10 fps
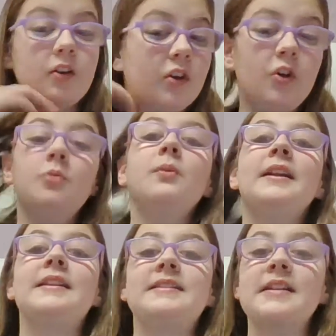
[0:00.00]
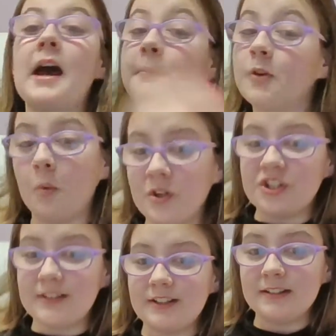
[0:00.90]
Who wouldn't? I'm
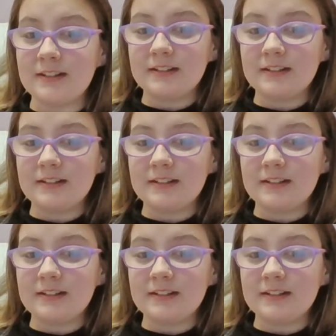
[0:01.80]
gorgeous.